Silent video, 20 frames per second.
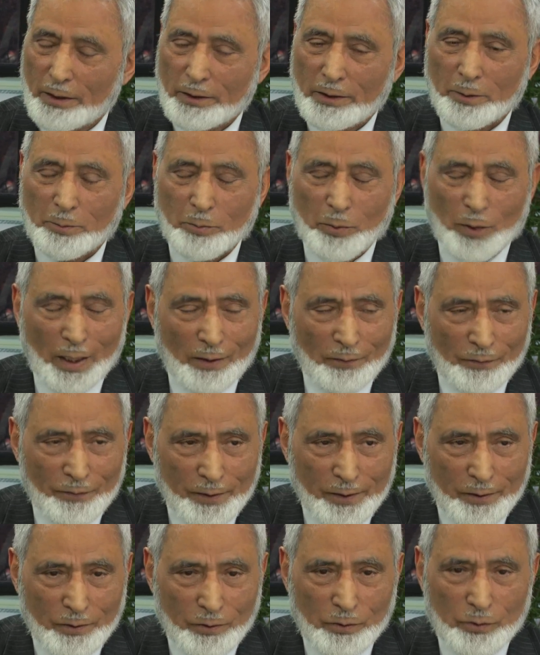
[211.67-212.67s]
The
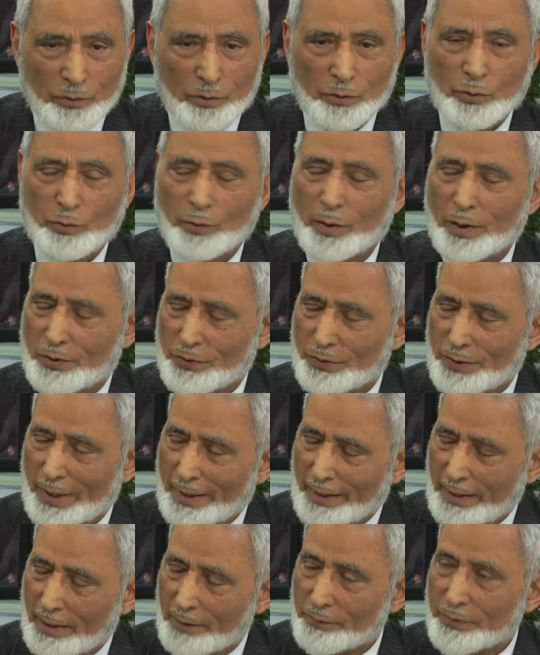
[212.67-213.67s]
Prophet, towards the
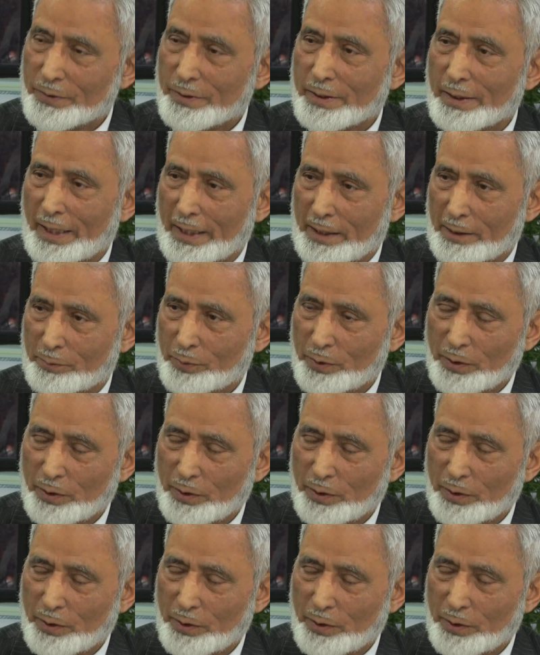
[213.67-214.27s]
end of his life,